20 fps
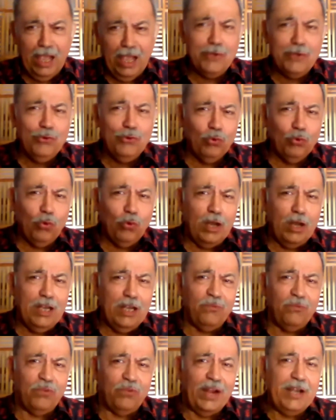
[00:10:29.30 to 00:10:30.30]
I used to call
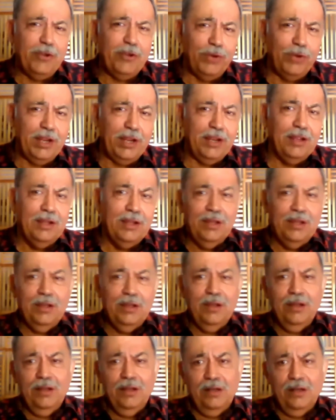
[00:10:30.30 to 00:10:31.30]
it a fine tuning
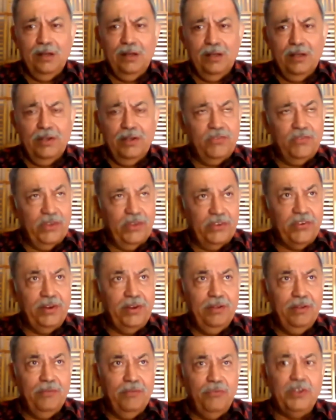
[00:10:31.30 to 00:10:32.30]

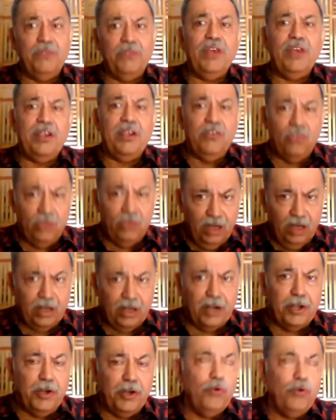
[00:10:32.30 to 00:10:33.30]
session, which we still
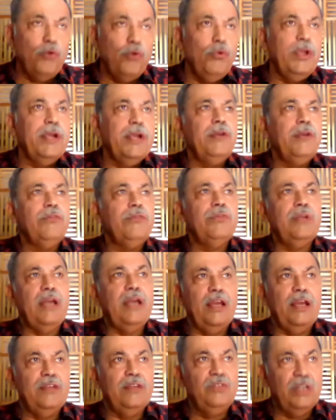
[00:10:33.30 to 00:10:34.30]
continue doing it
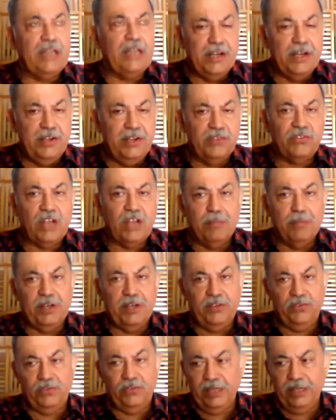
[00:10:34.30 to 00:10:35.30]
as the candidates come
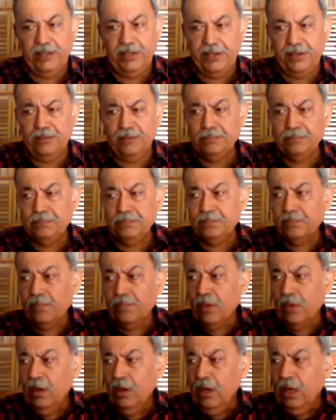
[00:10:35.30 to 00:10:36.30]
and stay here.
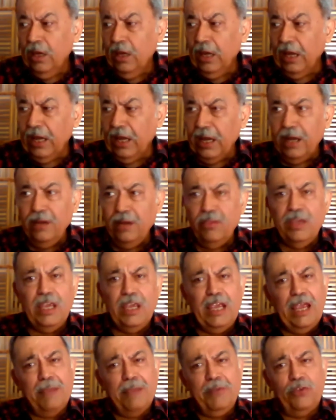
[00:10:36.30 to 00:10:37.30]
And
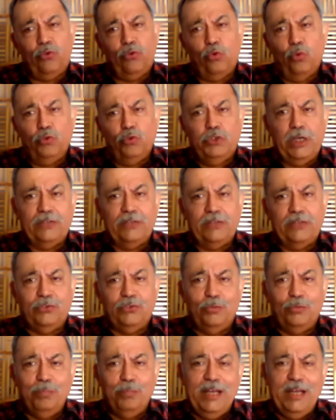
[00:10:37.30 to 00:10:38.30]
the aim is to
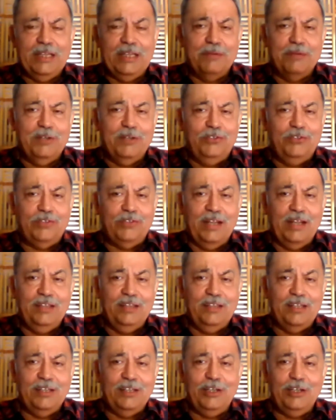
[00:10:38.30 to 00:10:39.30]
just make them
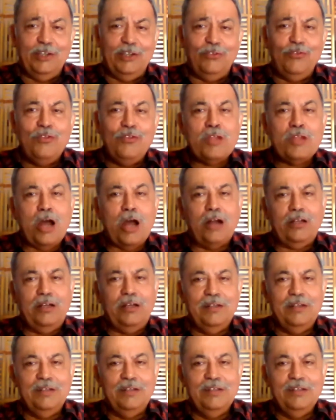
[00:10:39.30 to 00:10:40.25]
understand that it is not